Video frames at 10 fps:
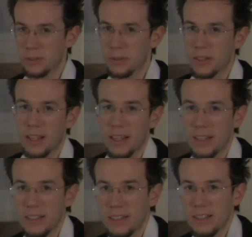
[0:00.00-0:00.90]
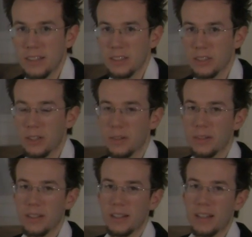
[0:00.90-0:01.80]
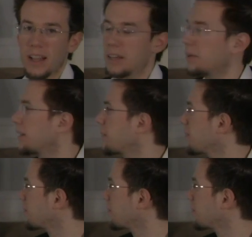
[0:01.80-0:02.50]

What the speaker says: score, okay? So anyway,